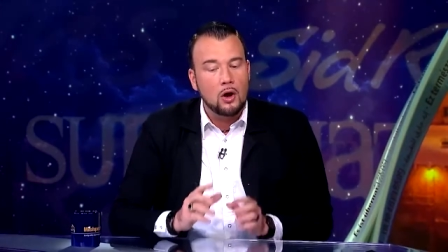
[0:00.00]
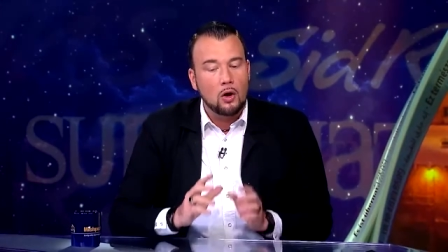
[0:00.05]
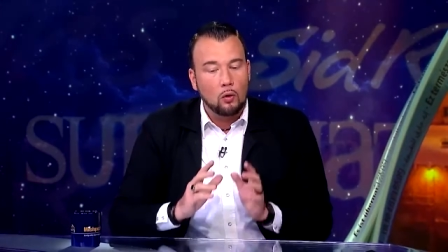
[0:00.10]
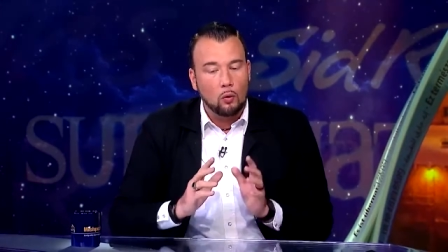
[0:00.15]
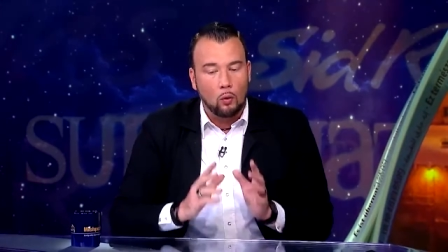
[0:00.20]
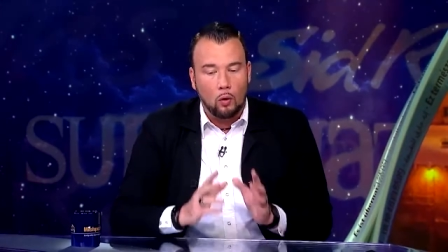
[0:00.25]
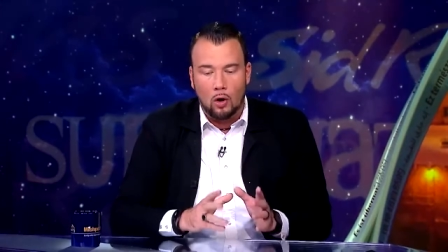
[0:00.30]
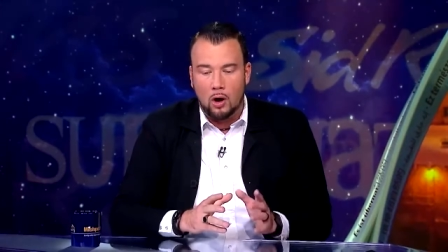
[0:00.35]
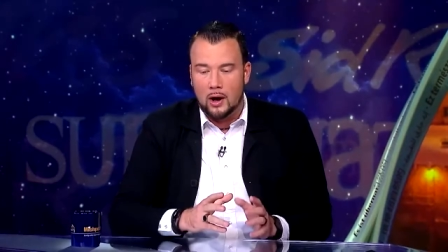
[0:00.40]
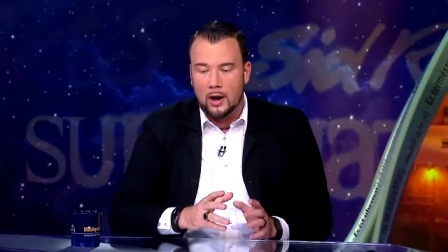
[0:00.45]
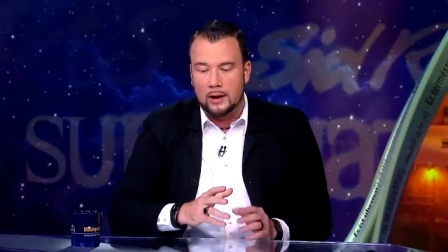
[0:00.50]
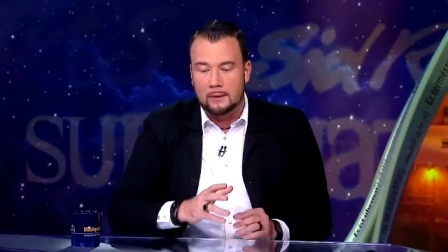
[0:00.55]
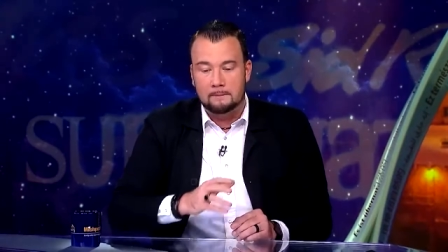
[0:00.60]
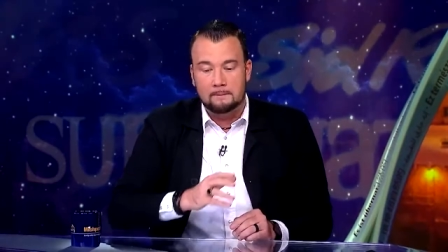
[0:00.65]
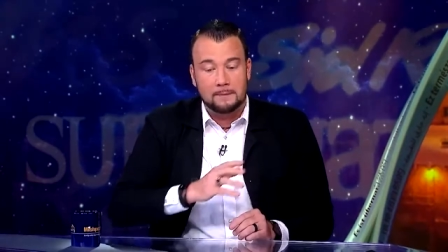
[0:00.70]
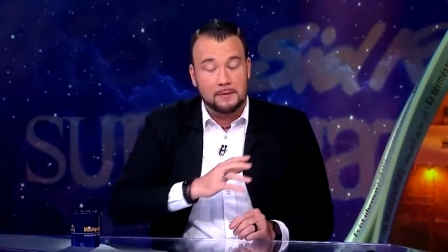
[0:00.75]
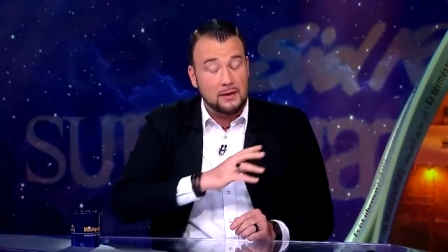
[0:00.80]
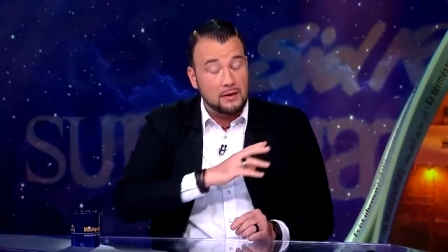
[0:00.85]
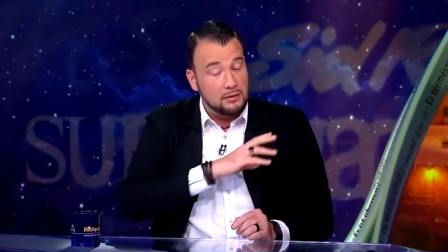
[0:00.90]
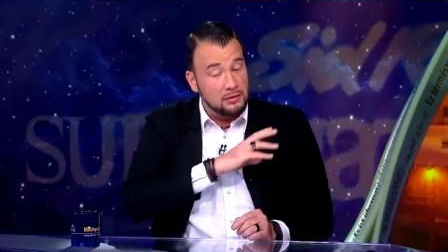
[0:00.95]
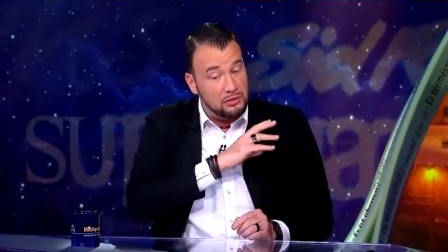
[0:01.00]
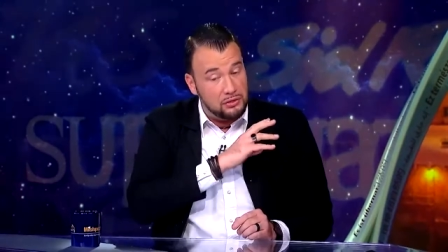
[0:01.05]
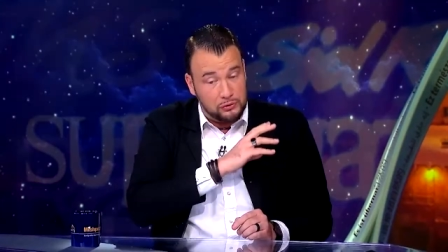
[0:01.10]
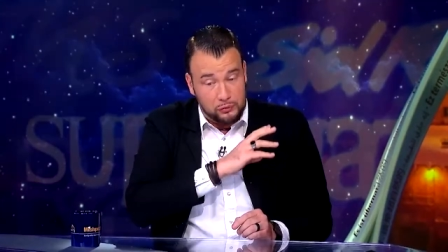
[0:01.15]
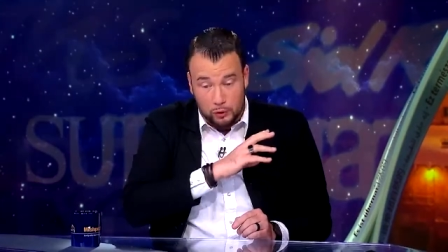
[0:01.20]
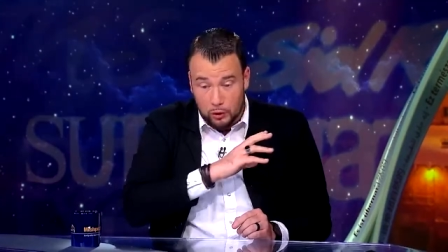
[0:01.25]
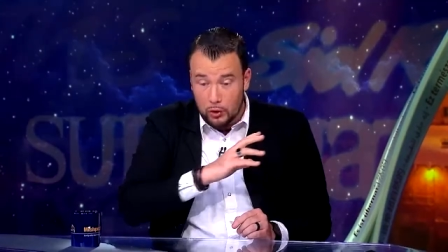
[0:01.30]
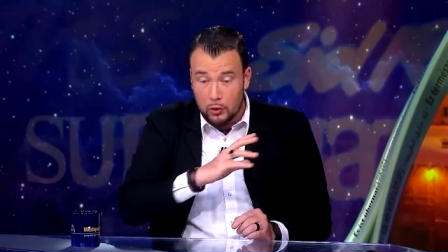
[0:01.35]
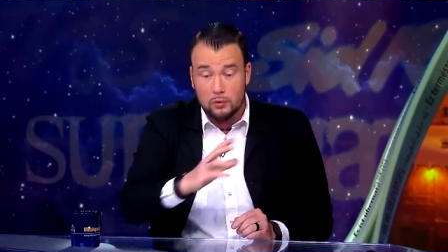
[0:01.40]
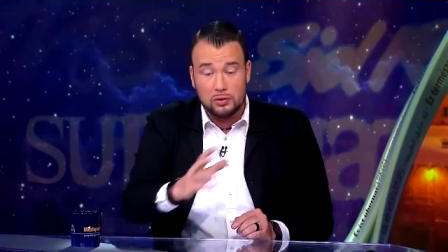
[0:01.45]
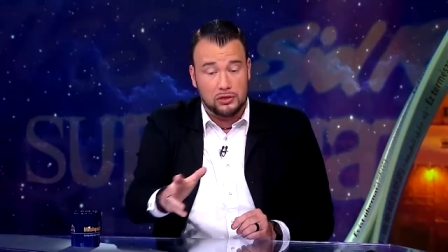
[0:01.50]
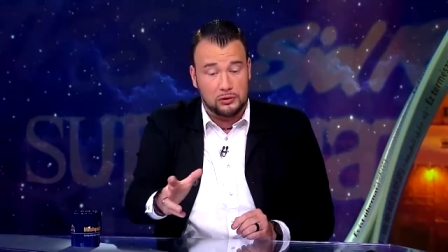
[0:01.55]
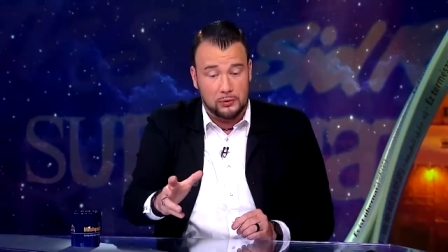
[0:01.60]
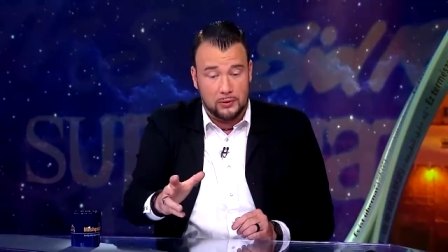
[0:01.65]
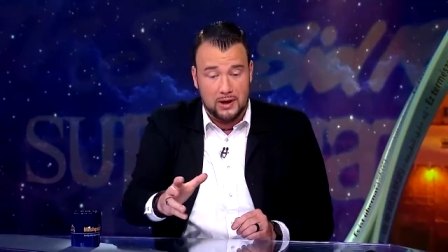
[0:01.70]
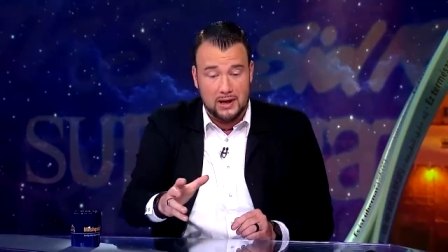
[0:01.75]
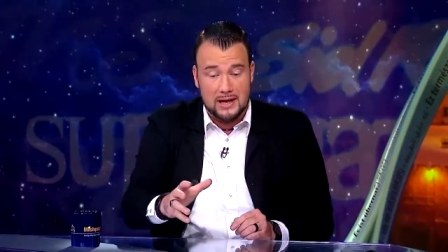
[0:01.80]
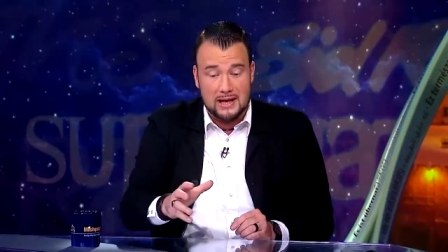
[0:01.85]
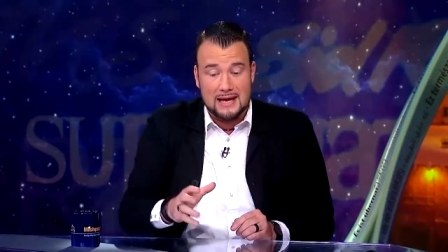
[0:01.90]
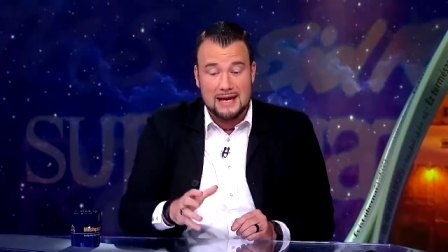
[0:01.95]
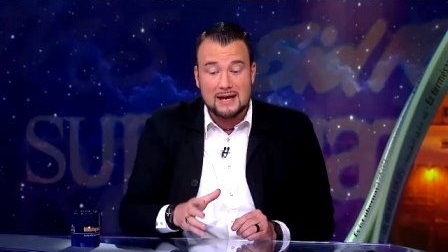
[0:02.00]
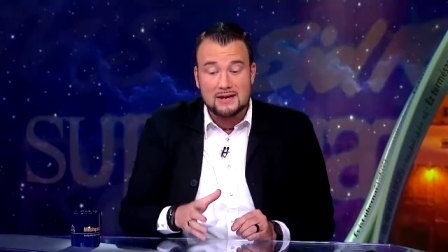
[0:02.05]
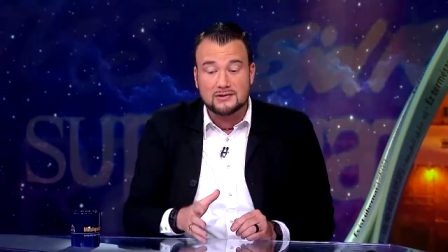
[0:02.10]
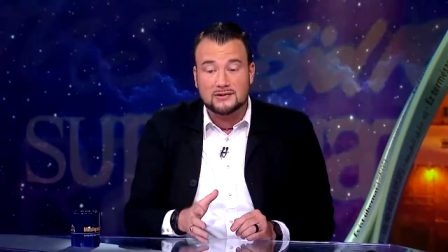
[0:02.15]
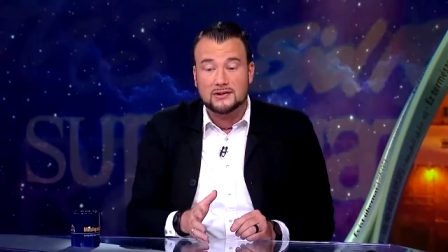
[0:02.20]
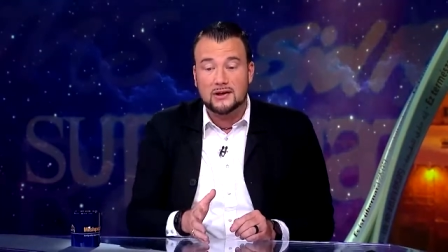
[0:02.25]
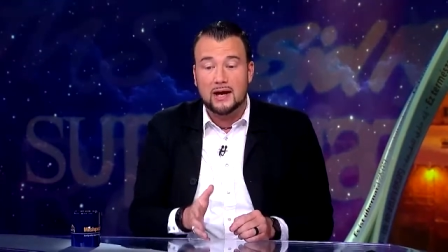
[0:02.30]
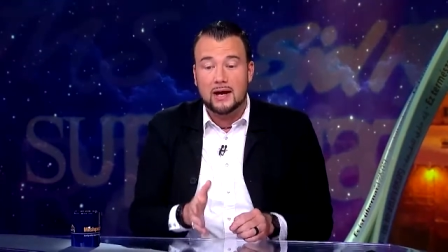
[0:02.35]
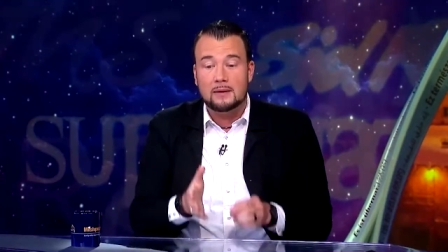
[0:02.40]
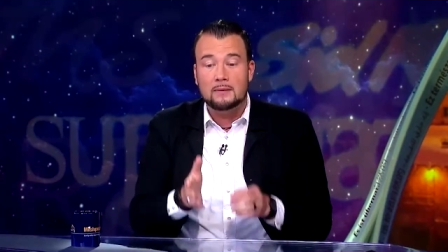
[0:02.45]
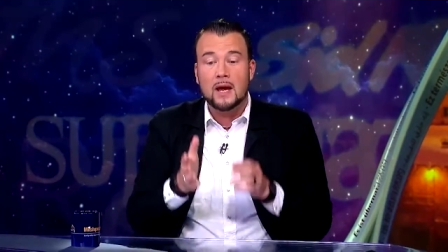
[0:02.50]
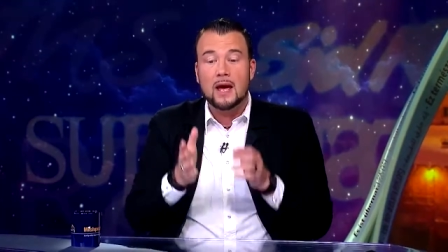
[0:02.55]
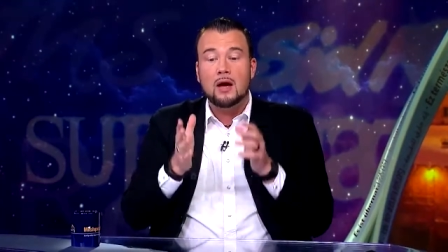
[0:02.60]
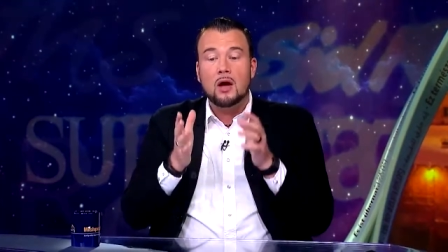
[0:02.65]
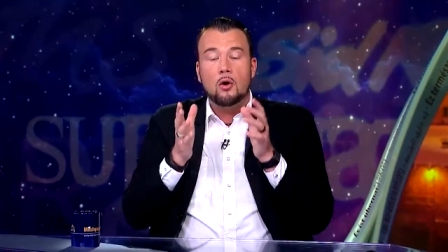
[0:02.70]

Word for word: 1 through 3, he said,